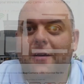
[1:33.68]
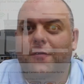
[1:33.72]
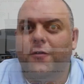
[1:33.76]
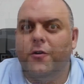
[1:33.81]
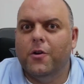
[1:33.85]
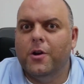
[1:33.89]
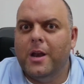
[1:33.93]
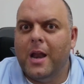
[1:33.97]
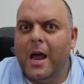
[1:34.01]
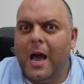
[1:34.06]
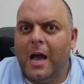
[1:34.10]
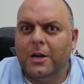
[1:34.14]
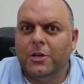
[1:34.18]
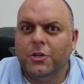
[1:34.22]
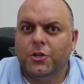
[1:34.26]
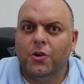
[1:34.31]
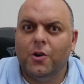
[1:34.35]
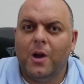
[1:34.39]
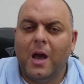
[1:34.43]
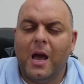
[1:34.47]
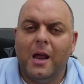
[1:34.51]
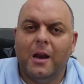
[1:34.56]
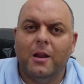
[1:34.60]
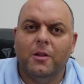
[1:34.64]
If you're not
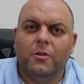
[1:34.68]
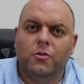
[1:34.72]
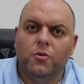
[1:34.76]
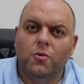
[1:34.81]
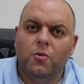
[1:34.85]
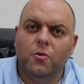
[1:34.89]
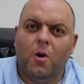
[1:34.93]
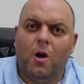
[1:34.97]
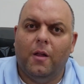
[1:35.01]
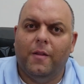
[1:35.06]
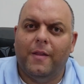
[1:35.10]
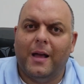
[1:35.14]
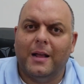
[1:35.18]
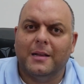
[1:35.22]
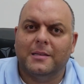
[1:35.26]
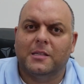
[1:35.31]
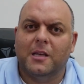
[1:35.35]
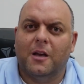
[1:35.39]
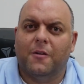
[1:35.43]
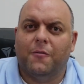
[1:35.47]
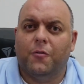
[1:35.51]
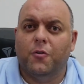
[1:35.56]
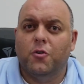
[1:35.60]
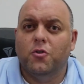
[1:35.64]
sure how to do all that
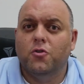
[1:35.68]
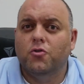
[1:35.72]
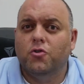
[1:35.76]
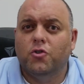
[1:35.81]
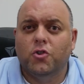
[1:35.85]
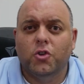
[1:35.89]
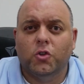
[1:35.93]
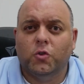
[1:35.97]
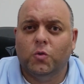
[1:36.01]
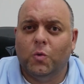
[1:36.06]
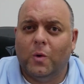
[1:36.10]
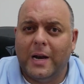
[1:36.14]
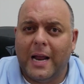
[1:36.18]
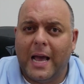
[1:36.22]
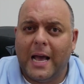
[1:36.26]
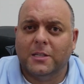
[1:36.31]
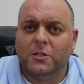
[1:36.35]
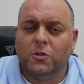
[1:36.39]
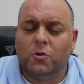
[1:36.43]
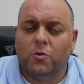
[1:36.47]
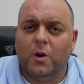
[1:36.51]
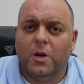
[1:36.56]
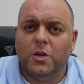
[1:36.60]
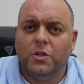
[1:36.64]
stuff or you just want to
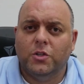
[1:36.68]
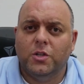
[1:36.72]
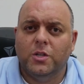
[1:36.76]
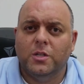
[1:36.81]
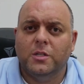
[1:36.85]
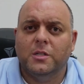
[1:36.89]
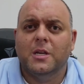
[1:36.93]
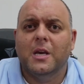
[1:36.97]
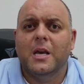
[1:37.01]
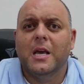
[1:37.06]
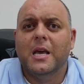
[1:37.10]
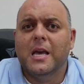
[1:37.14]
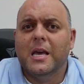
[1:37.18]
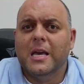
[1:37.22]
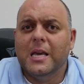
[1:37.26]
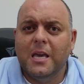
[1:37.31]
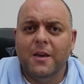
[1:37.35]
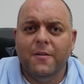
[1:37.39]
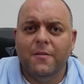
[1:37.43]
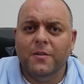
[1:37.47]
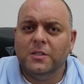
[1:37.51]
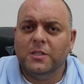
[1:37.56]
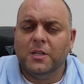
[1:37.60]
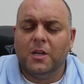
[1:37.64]
ask questions,
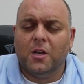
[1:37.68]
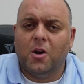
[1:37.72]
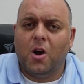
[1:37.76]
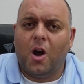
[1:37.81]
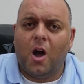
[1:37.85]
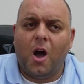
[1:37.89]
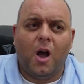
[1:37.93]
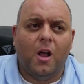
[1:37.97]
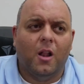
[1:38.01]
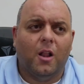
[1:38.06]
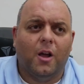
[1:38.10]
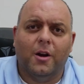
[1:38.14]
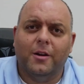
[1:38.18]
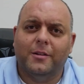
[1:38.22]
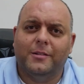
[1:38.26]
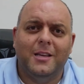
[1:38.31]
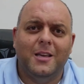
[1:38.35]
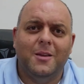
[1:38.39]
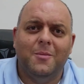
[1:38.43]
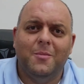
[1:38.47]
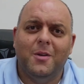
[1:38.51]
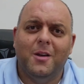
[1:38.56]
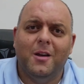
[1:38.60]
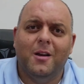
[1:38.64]
give us a call. Our
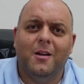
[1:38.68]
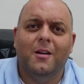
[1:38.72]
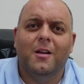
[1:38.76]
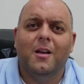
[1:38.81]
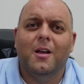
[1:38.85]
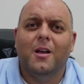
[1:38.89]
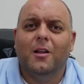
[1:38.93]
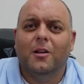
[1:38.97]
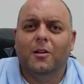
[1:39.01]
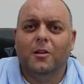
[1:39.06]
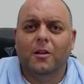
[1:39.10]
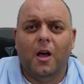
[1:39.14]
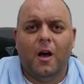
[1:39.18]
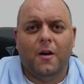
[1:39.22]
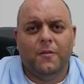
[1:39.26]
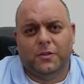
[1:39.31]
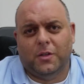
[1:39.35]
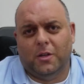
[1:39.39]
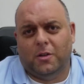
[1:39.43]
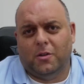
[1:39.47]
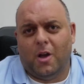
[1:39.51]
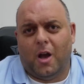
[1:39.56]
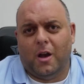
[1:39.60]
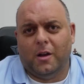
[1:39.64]
team here loves
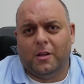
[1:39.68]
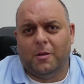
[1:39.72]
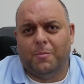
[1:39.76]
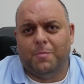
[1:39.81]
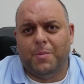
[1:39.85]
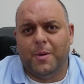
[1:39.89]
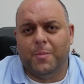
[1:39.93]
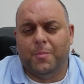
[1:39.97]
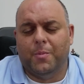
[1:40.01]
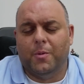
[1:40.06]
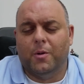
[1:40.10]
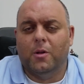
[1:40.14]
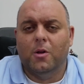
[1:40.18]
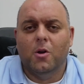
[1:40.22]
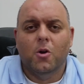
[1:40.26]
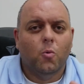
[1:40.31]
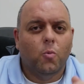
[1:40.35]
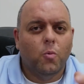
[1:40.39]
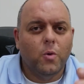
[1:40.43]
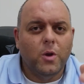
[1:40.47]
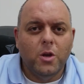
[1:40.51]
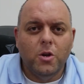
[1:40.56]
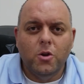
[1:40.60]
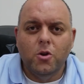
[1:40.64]
to talk to people.
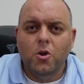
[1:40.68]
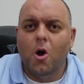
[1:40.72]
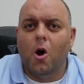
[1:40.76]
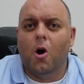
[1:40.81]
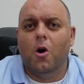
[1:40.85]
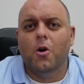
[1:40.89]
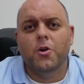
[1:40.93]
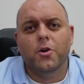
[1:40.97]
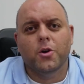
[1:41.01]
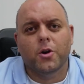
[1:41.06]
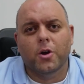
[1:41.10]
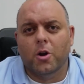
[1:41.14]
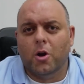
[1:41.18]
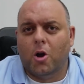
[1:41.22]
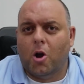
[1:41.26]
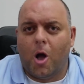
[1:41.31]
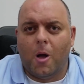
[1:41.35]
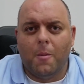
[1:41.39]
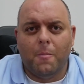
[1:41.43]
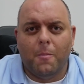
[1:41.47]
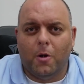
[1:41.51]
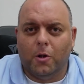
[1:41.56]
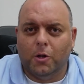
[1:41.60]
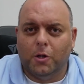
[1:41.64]
We know you're going to
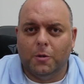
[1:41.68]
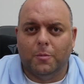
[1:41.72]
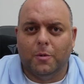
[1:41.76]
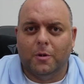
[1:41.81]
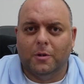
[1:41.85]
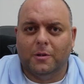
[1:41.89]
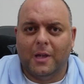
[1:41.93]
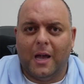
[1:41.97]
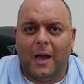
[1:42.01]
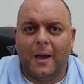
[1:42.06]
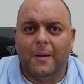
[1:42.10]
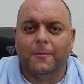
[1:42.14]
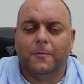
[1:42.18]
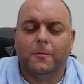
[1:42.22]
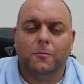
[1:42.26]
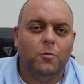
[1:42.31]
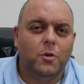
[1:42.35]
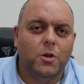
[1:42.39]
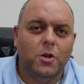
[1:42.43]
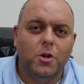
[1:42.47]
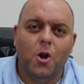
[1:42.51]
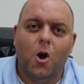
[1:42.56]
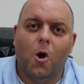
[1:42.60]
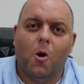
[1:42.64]
call multiple times.
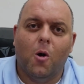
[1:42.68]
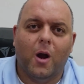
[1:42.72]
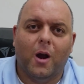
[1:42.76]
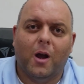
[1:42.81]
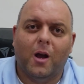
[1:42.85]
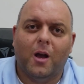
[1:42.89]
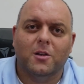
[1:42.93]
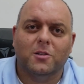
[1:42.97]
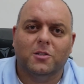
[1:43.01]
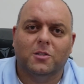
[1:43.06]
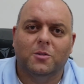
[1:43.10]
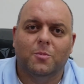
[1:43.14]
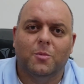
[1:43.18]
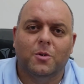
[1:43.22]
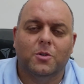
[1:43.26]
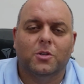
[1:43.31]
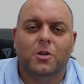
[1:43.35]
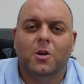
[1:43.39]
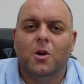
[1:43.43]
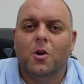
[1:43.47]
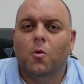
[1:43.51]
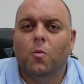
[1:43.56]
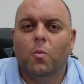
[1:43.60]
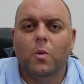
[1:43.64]
We know our
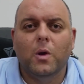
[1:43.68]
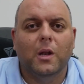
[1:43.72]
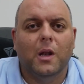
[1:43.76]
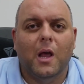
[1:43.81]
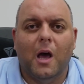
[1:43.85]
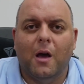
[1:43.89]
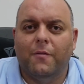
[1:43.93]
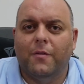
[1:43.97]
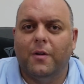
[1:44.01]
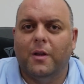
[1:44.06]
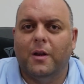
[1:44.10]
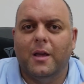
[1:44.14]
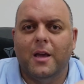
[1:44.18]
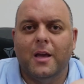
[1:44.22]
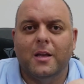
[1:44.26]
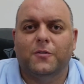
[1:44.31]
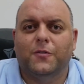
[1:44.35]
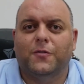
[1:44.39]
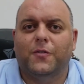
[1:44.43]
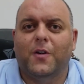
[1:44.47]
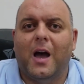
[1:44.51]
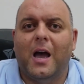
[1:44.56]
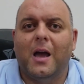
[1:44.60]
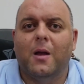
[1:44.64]
customers. We love it.
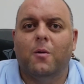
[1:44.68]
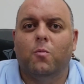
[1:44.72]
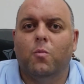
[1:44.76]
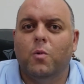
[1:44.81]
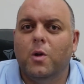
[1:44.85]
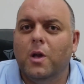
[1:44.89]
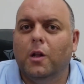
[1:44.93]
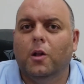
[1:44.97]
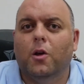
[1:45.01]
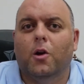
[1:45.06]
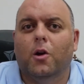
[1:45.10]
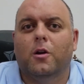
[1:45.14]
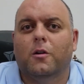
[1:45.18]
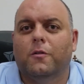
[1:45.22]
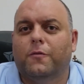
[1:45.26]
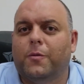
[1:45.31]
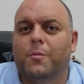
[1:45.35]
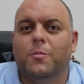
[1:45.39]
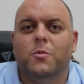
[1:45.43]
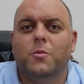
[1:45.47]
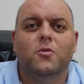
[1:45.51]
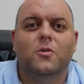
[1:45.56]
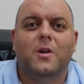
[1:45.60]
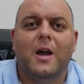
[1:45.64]
It's fine. We learn
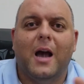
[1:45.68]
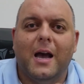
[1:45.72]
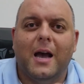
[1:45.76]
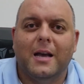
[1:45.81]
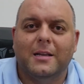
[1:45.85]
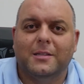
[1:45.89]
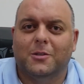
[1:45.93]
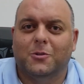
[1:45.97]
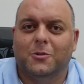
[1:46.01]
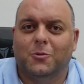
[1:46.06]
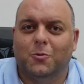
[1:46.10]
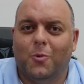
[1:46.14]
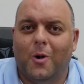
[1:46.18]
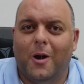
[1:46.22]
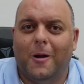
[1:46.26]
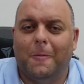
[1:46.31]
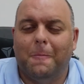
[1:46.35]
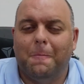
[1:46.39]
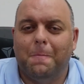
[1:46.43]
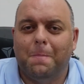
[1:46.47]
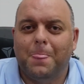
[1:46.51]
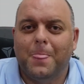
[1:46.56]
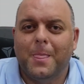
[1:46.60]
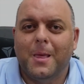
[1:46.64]
from you guys as
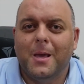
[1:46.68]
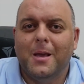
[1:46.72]
well.